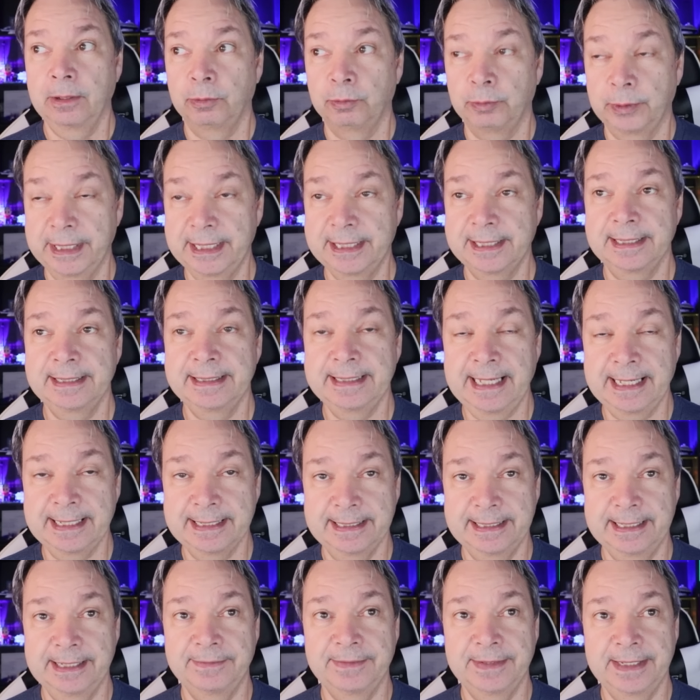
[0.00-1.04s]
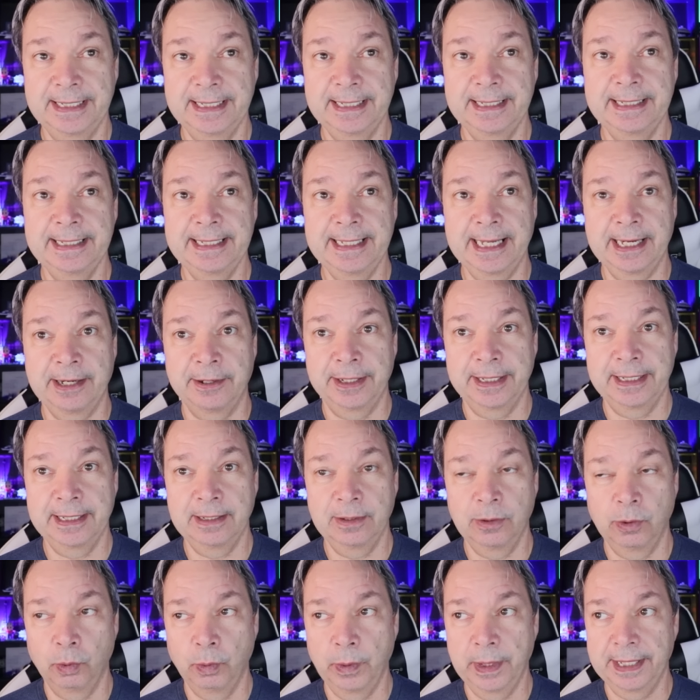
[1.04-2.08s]
recent activity in the
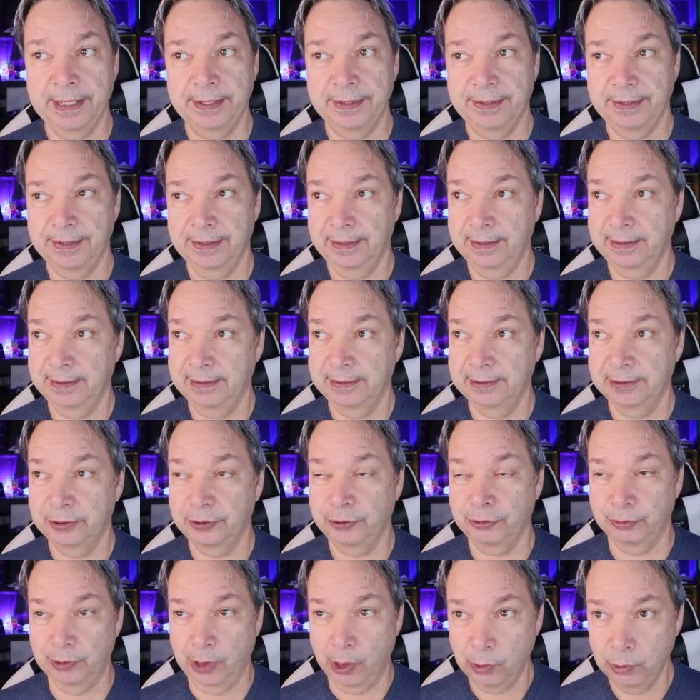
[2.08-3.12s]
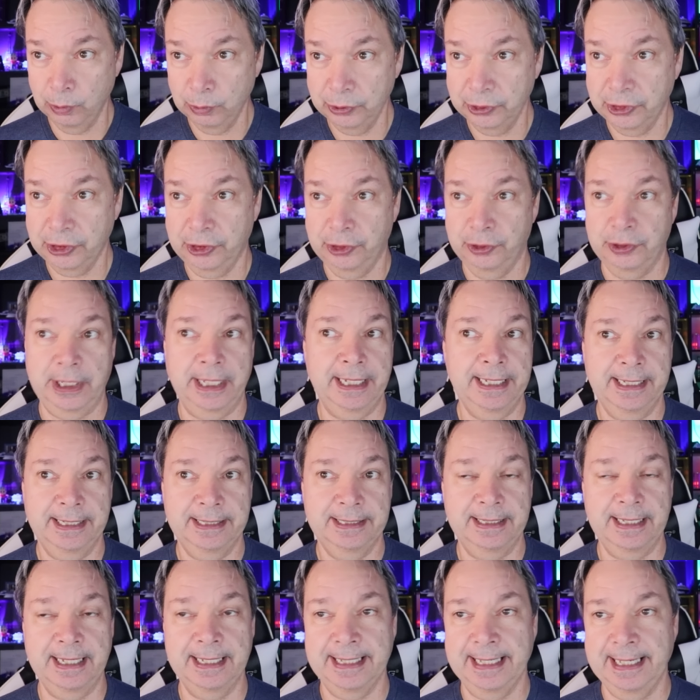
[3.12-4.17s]
area with drone
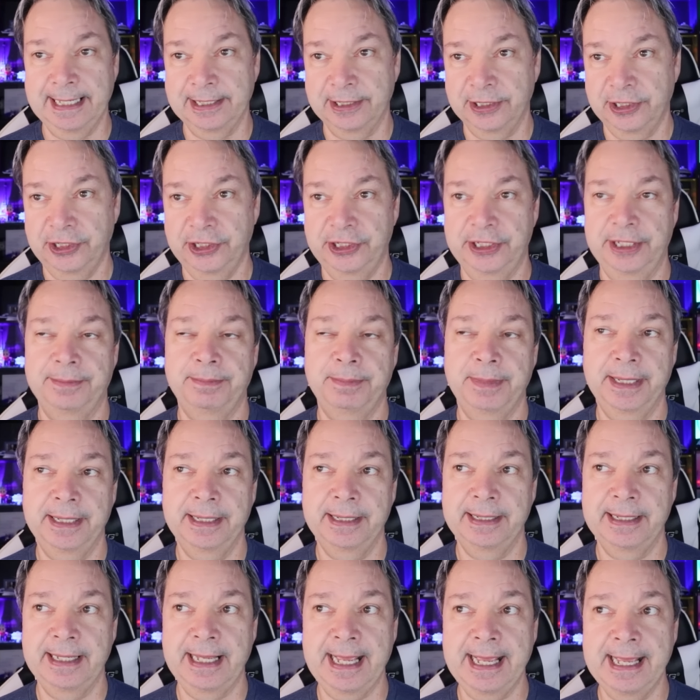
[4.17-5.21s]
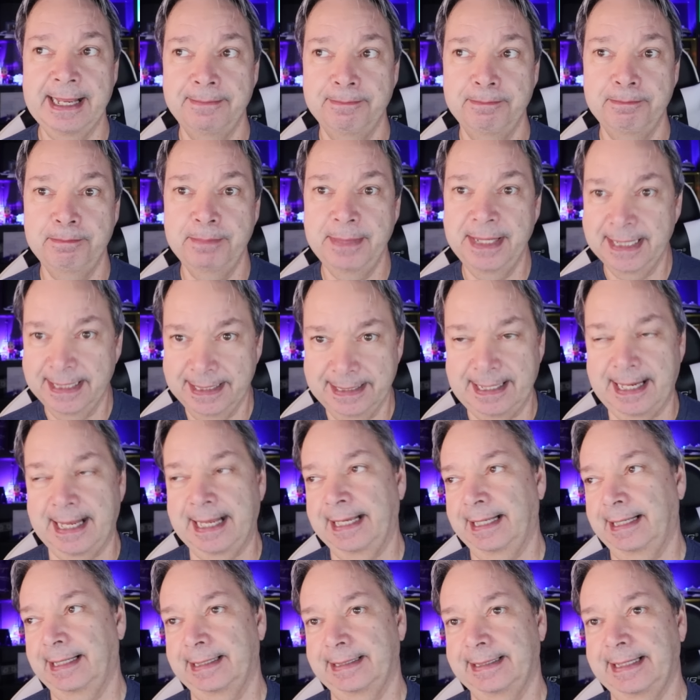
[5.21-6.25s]
strikes against shipping and
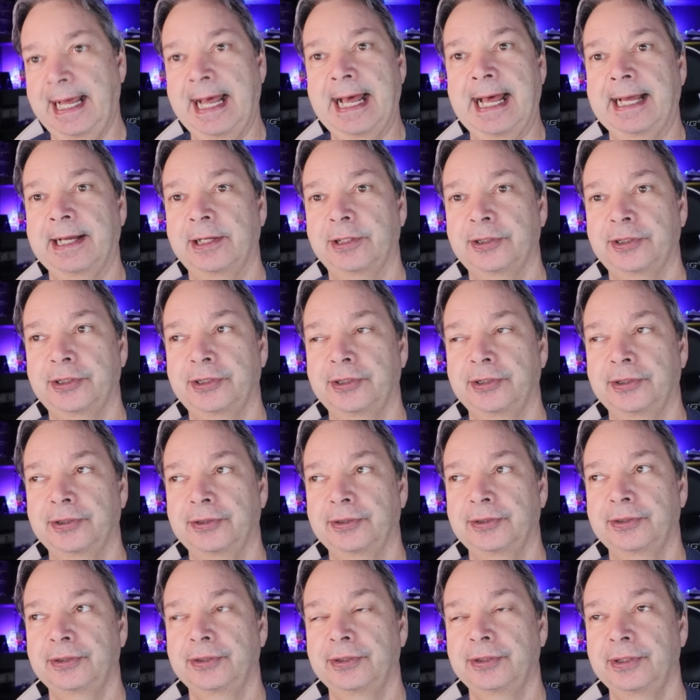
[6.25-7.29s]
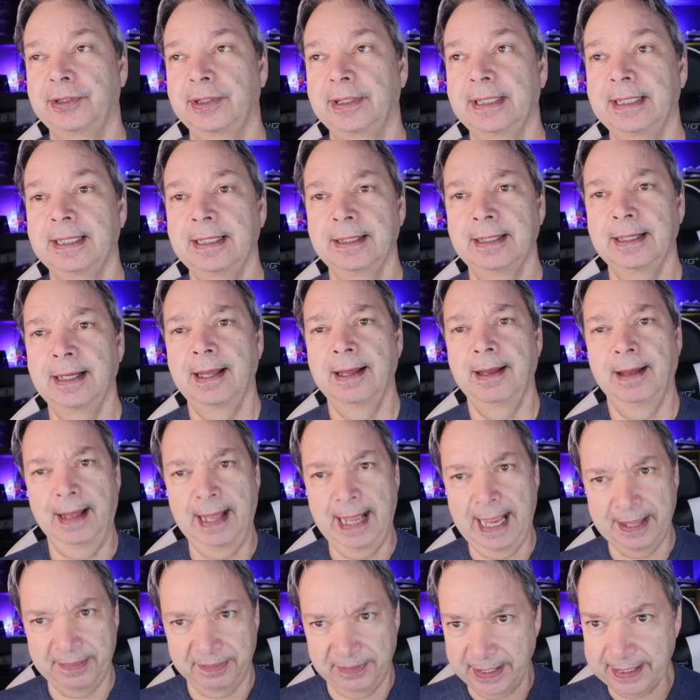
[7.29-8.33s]
missile attacks.
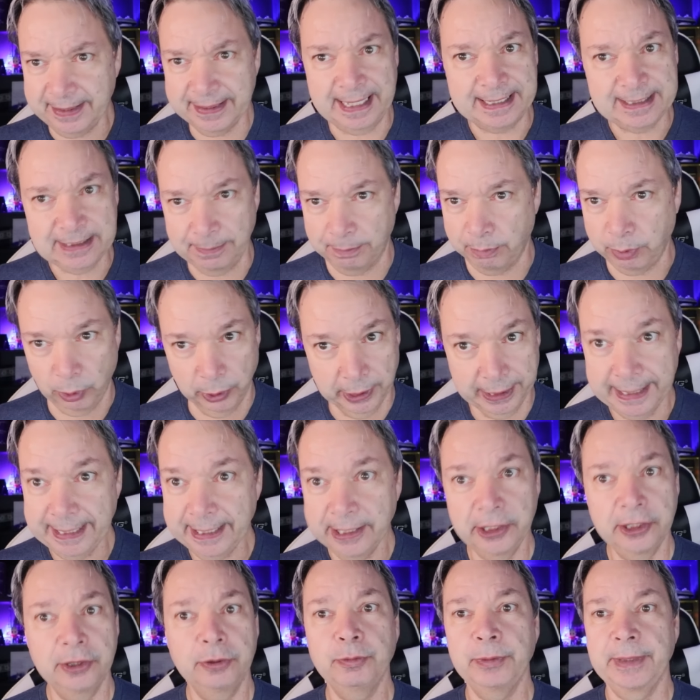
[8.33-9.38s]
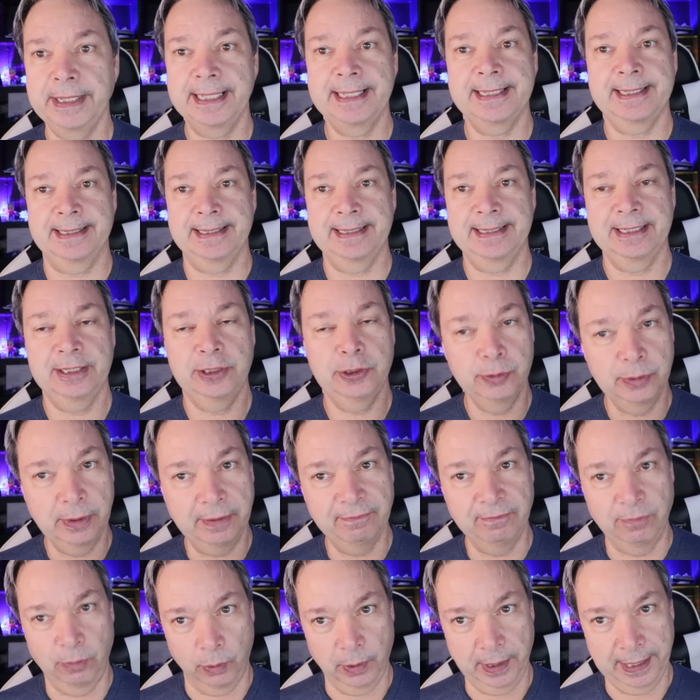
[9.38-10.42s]
I think that's a pretty good reason to
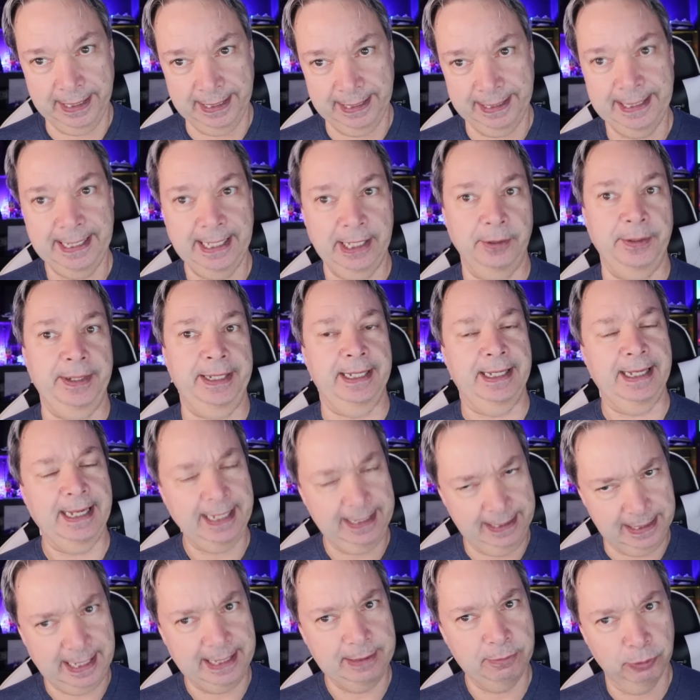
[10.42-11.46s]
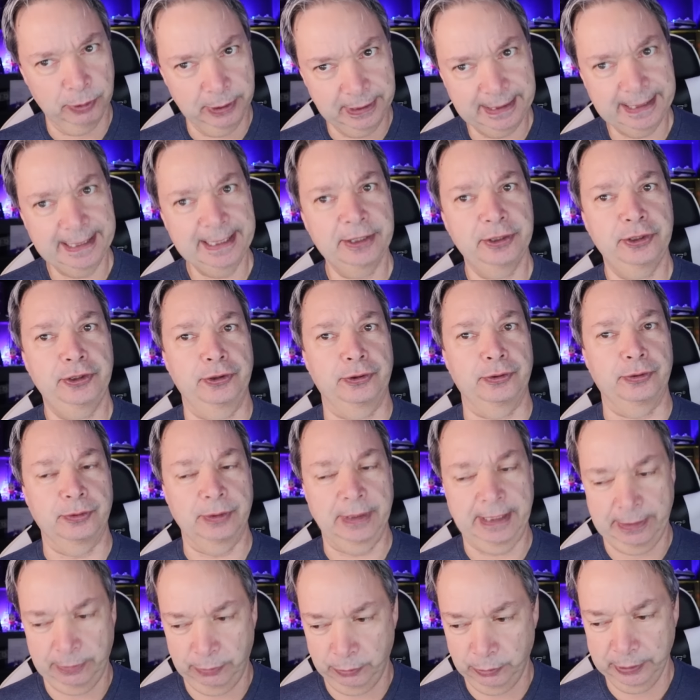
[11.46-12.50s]
avoid an area. I really do.
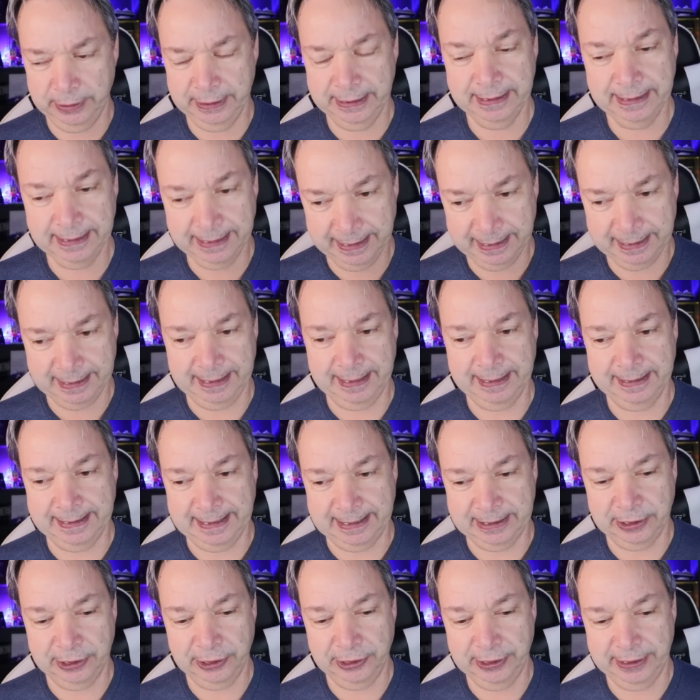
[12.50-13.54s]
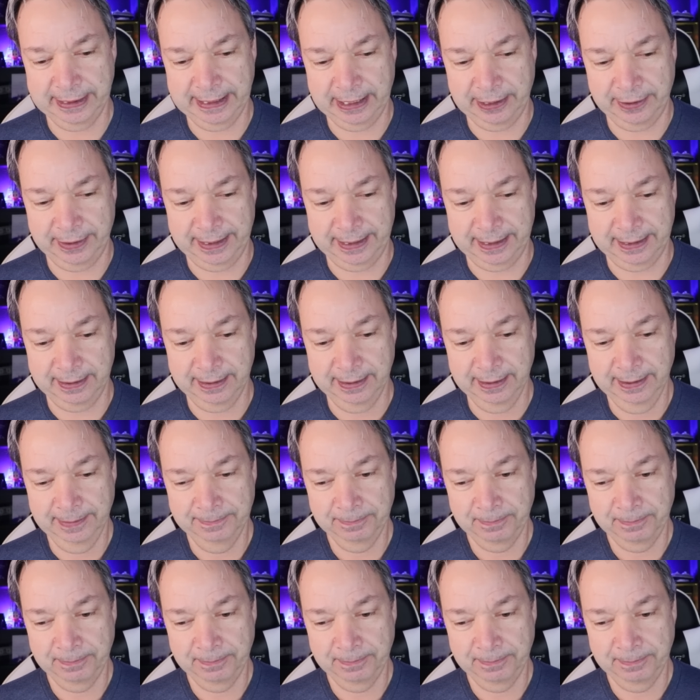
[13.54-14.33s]
I really think that's a good area.